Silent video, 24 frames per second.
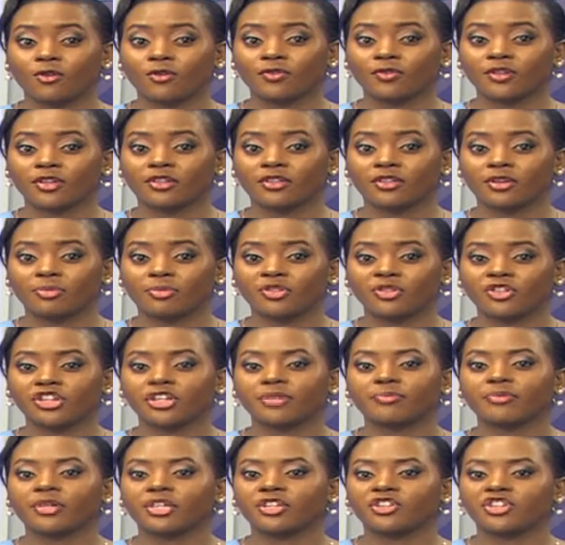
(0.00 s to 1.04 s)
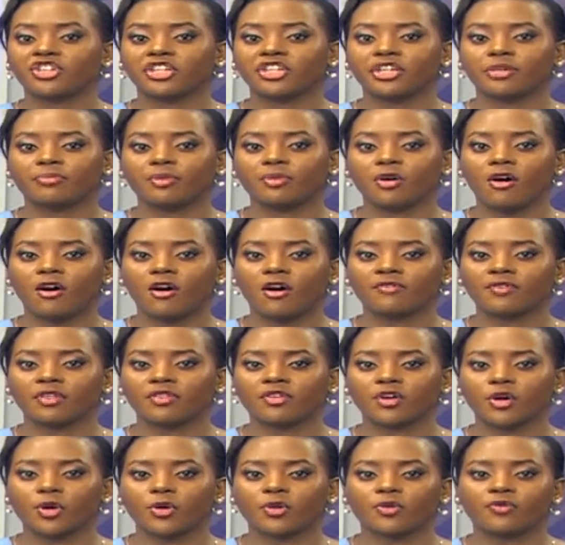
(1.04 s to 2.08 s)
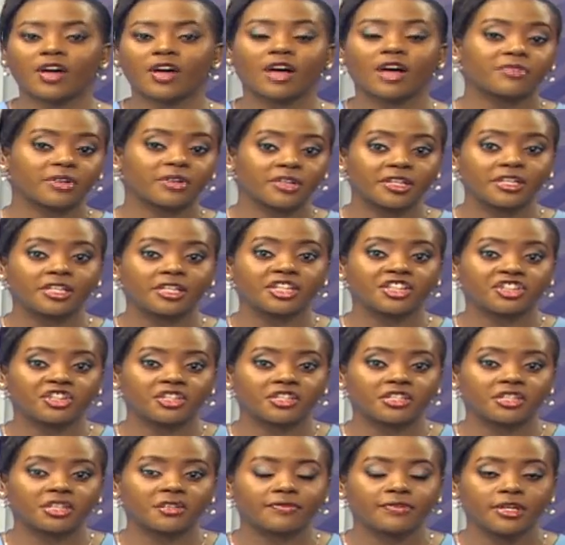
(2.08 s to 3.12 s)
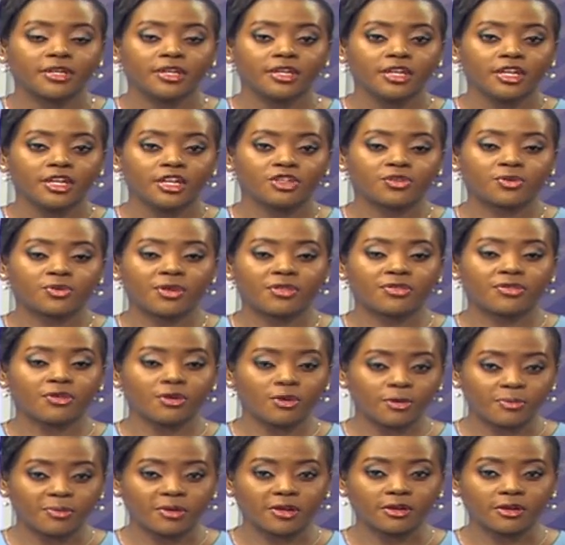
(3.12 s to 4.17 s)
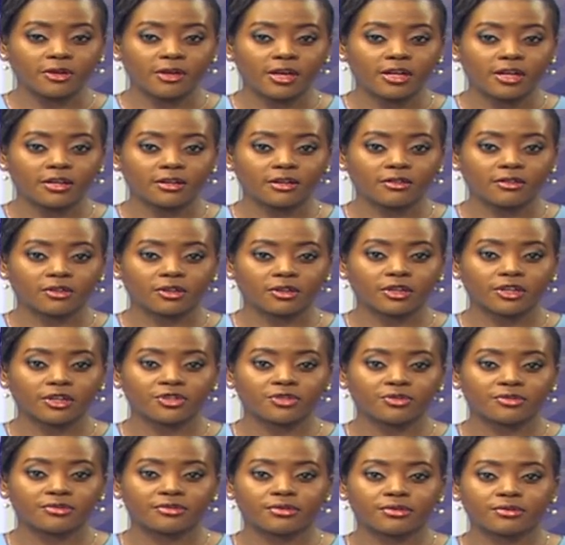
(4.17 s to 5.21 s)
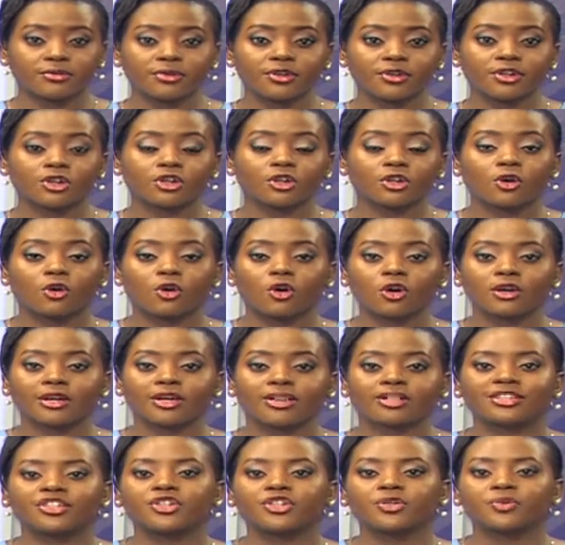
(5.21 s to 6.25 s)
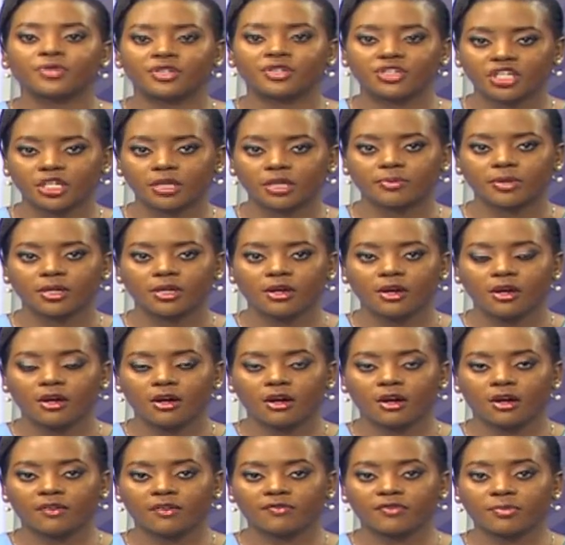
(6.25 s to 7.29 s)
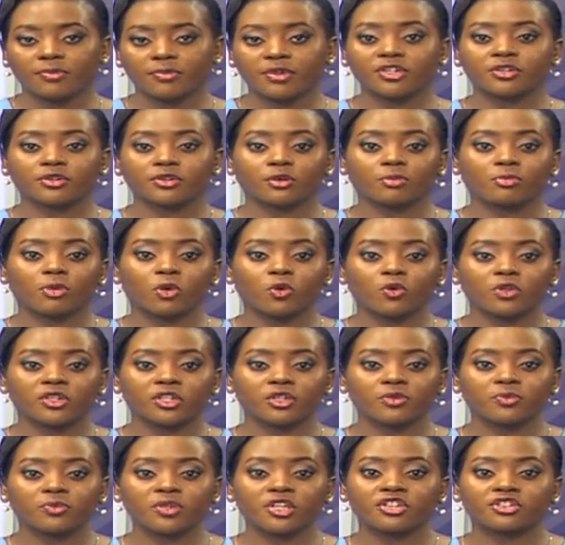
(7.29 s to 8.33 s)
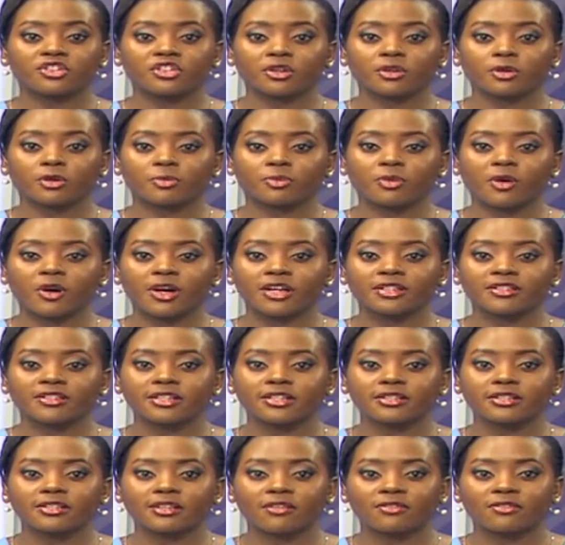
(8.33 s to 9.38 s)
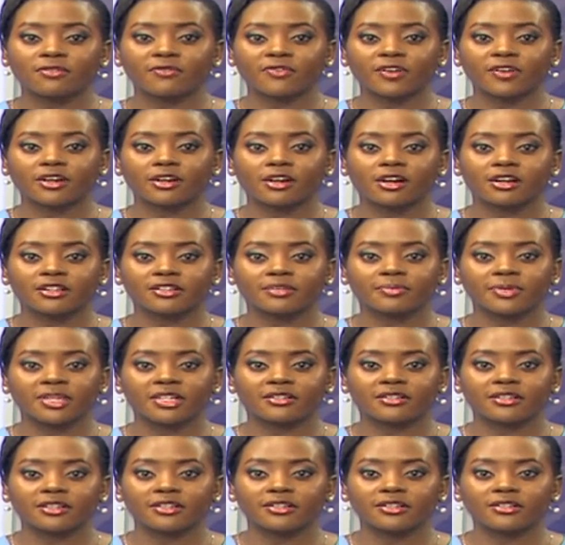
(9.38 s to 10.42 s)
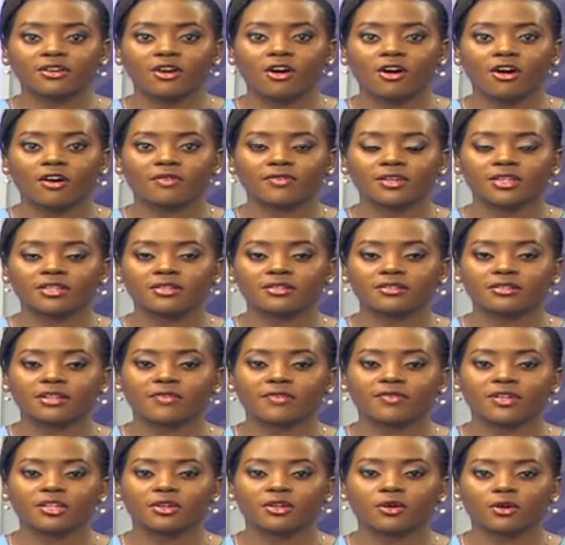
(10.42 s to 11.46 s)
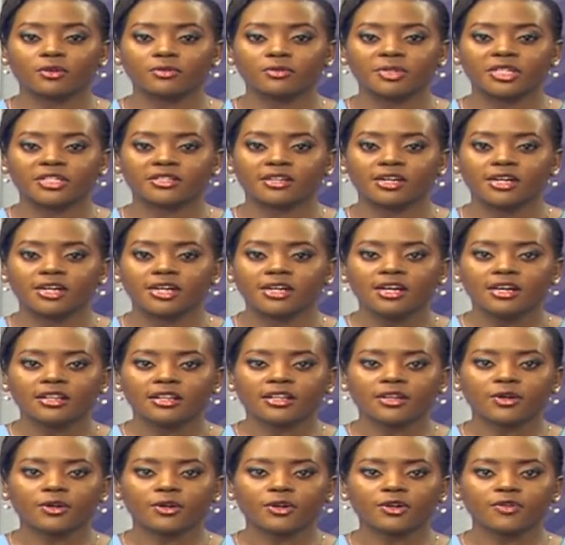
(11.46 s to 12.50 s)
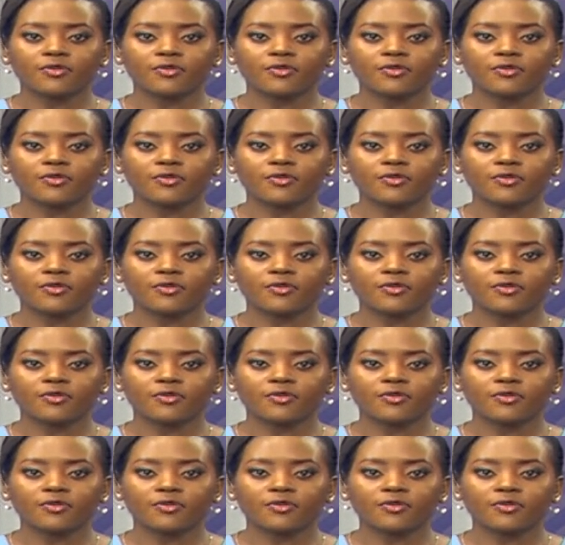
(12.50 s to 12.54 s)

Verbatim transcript: over the chairmanship of the Horn of Africa Initiative to Ethiopia, ending the country's two-year-long stewardship of the regional body, which comprises the finance ministers of the seven economies. The Horn